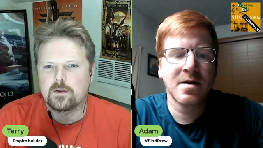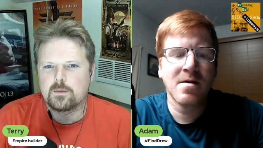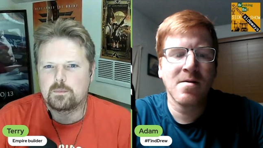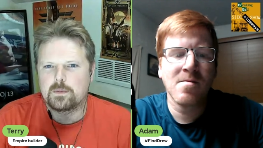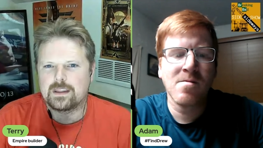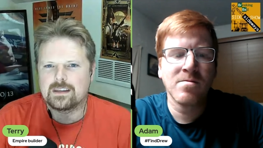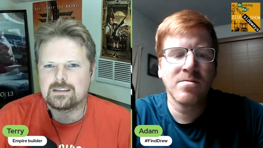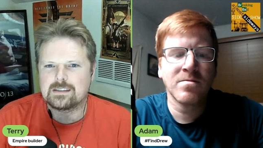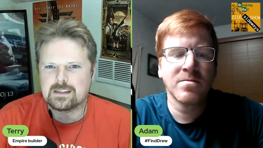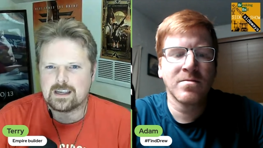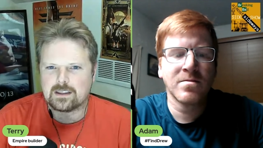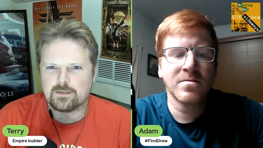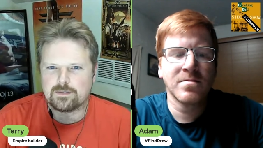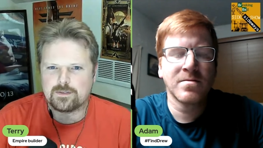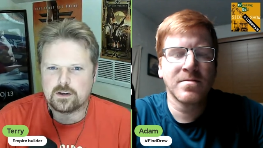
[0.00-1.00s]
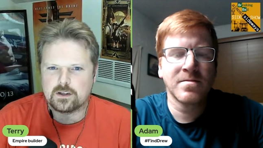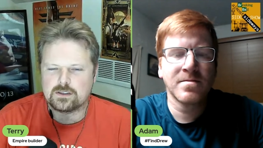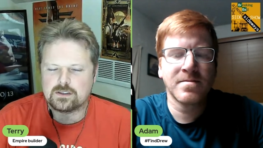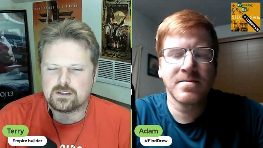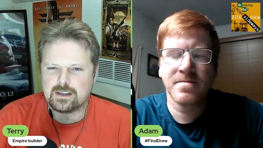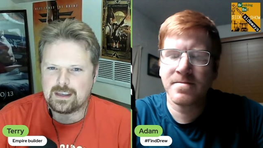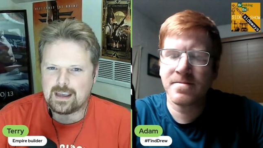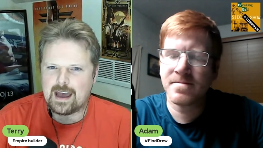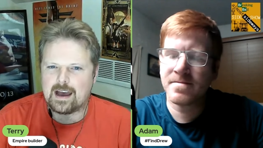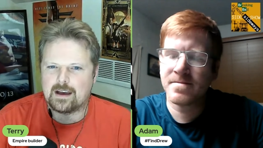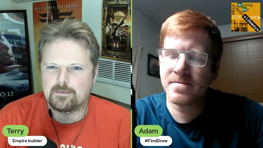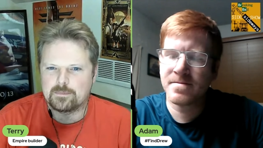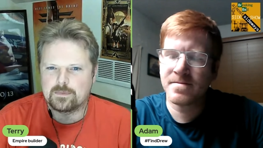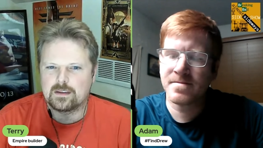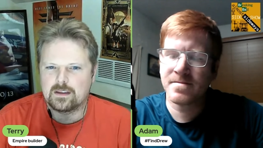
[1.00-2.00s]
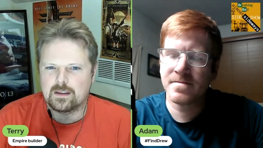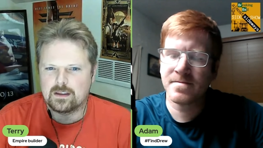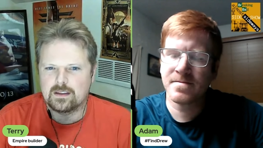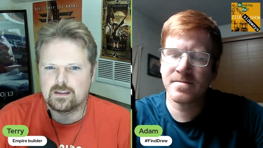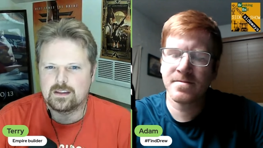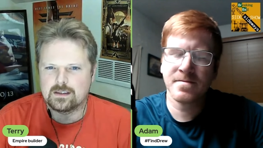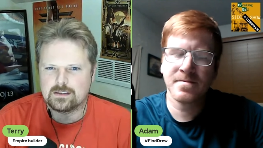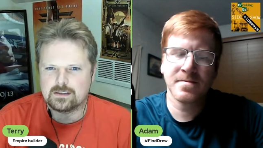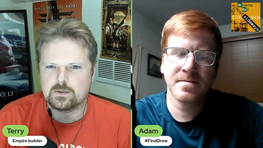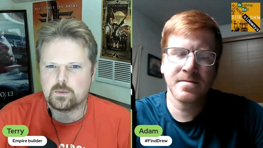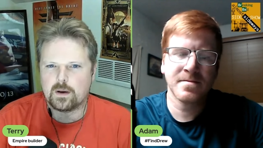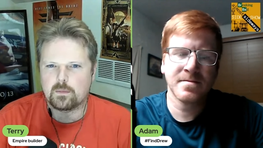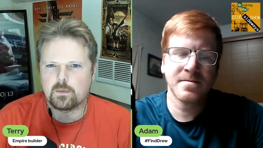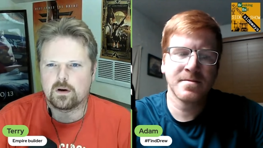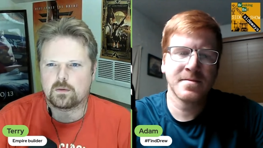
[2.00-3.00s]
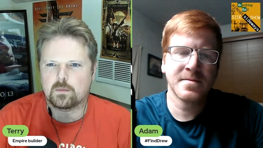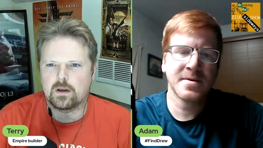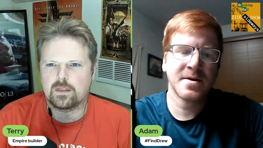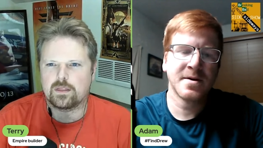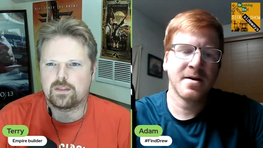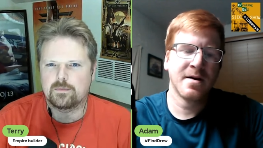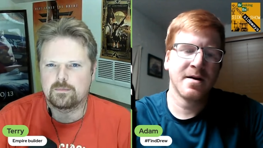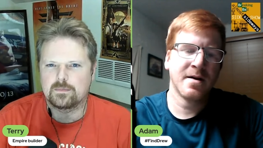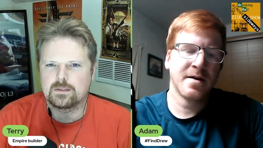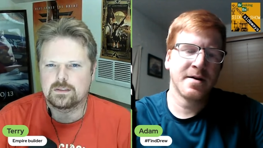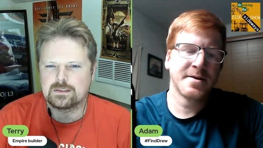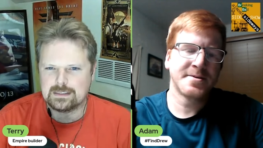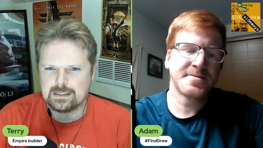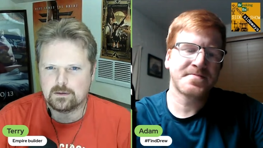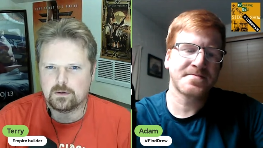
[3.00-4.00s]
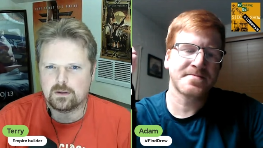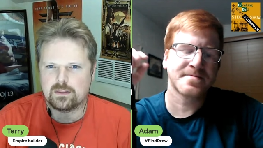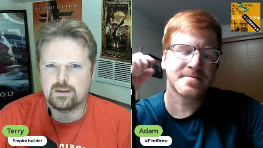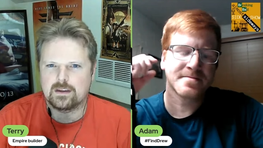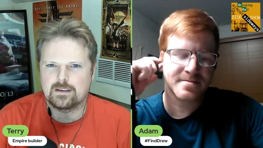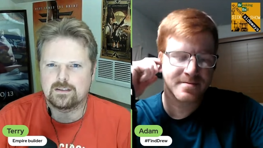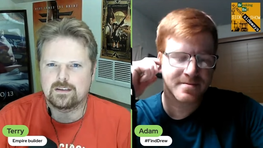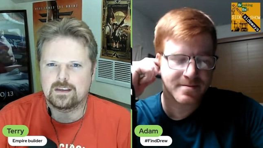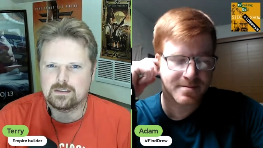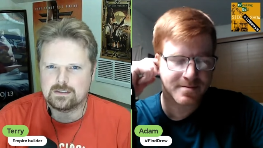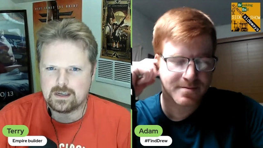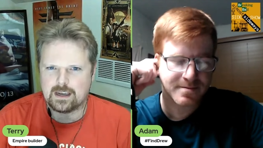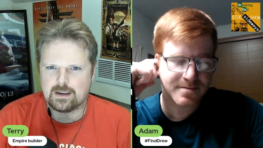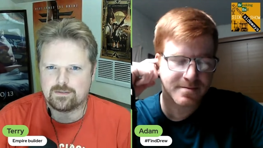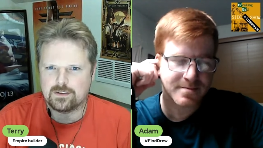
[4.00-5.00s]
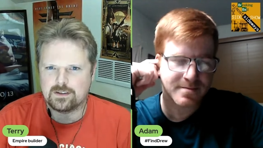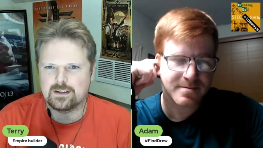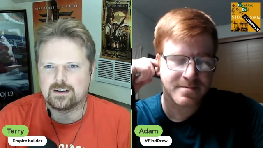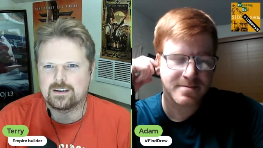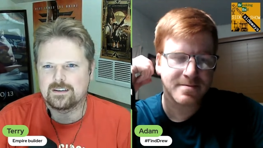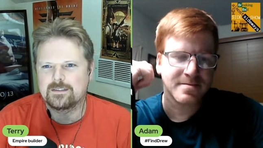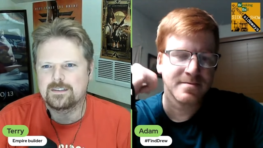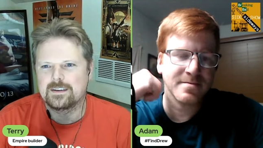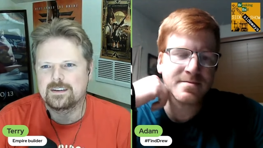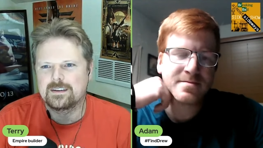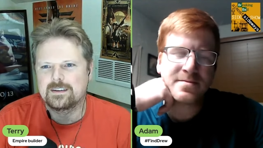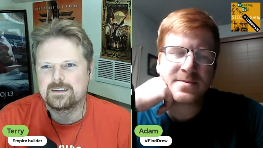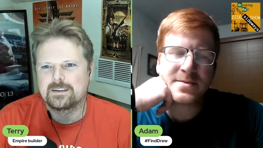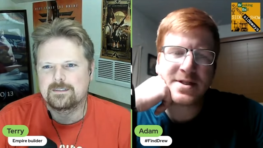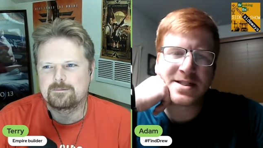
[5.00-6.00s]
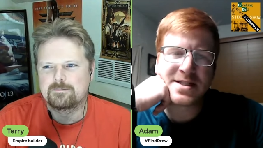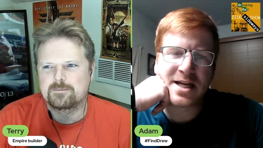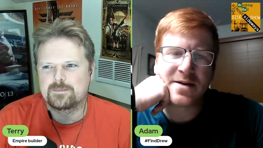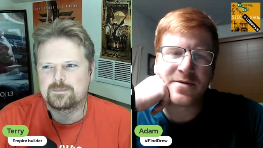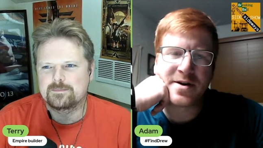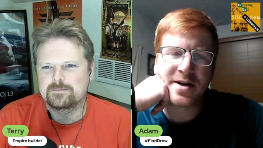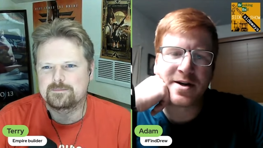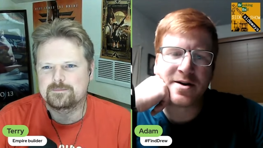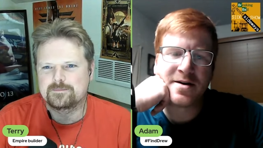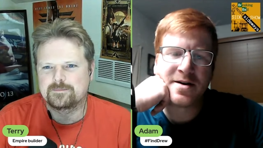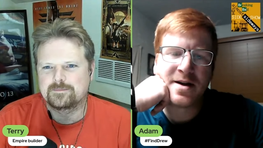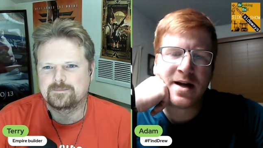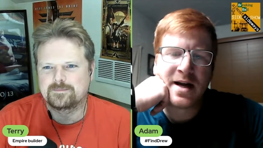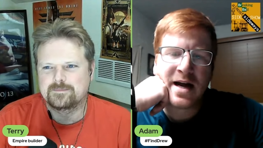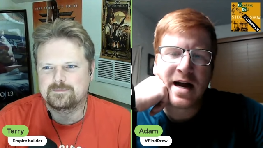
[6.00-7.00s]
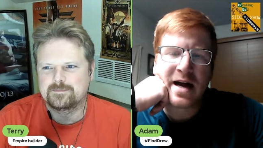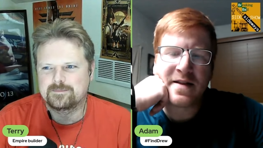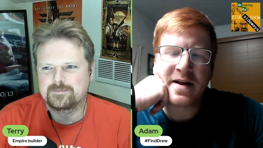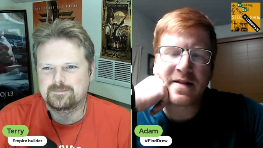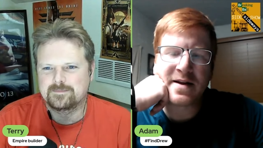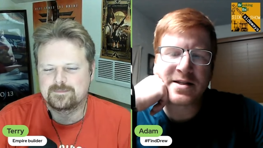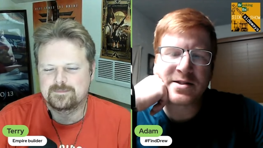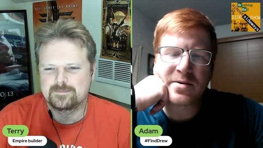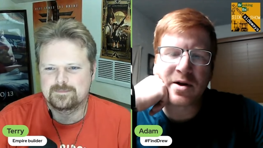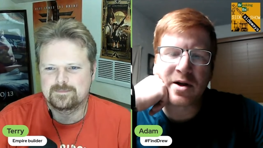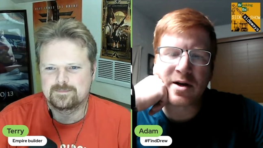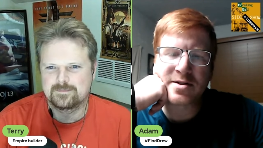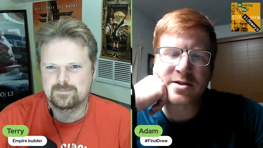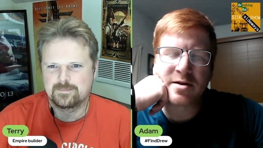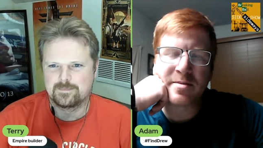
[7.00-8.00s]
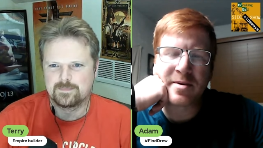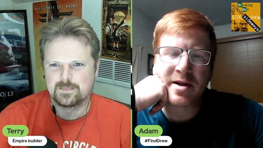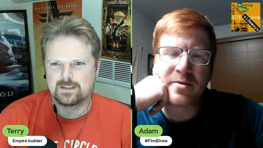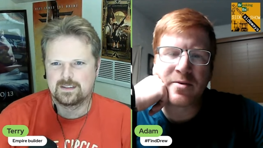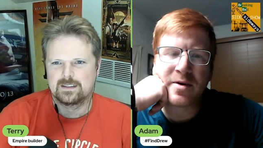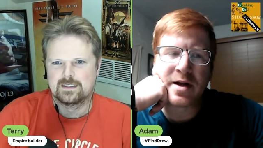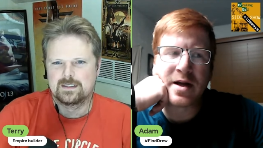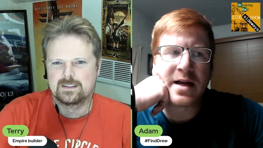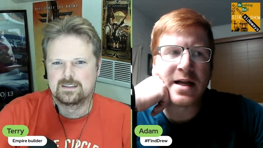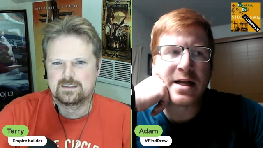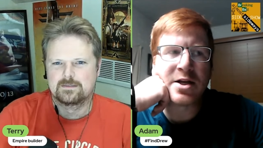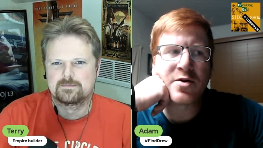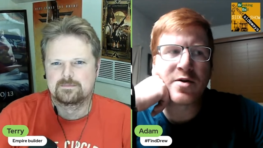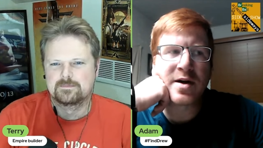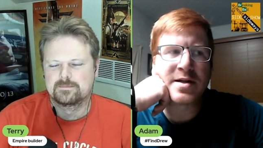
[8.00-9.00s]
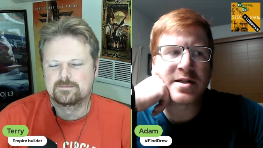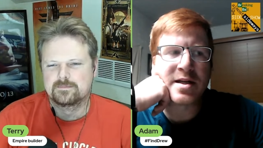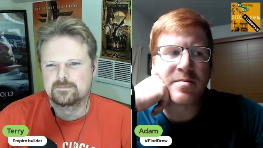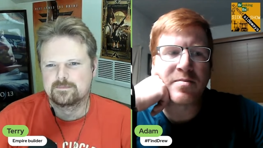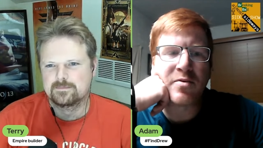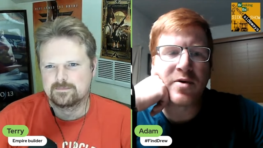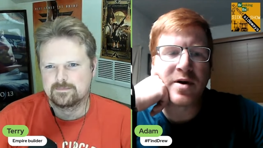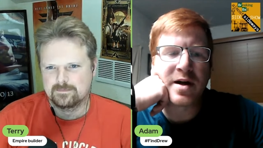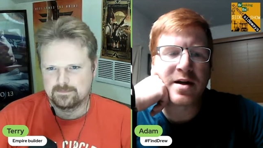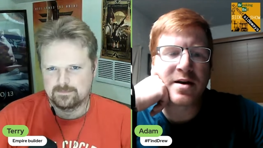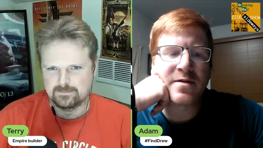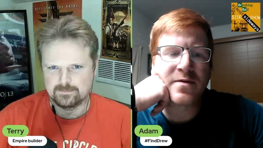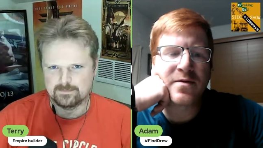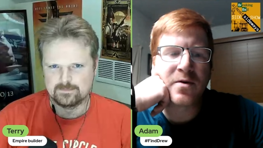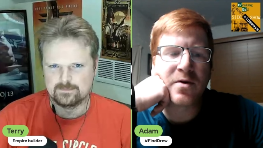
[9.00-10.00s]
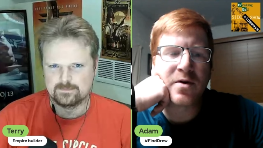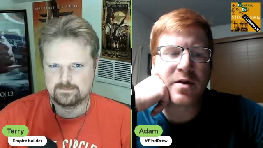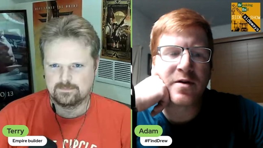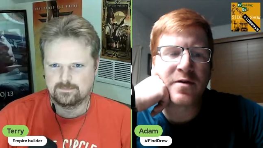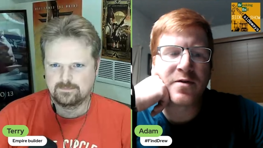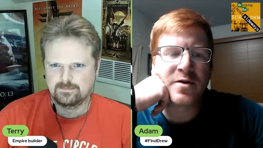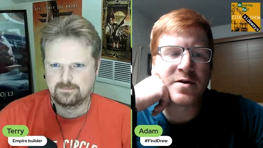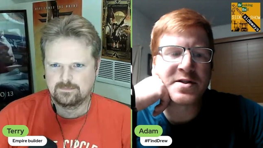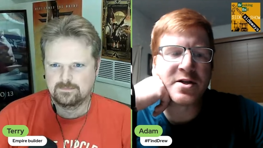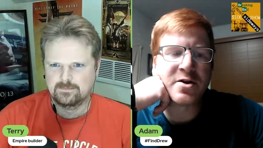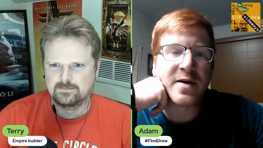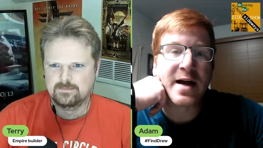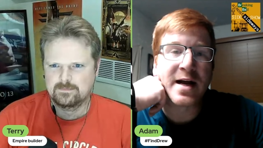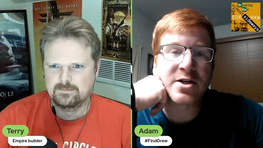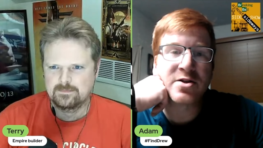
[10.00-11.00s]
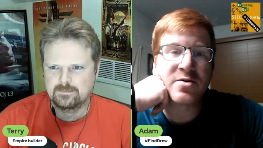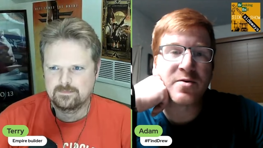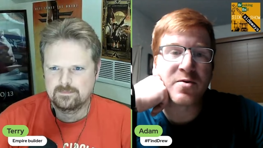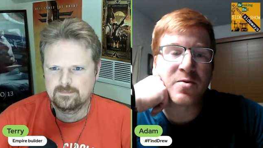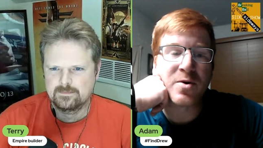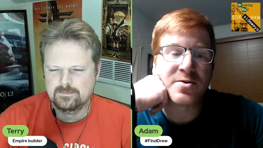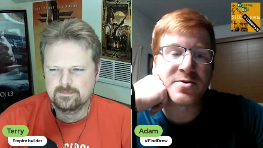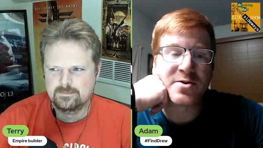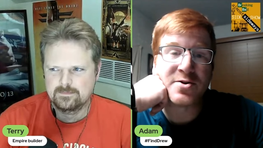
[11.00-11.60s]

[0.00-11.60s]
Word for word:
Speaker 1: But this is like the first, yeah, this is who I work with. Deal with it. He's staying for dinner.
Speaker 2: He's staying for dinner. I think this would also have been an interesting point for the first interaction with Walter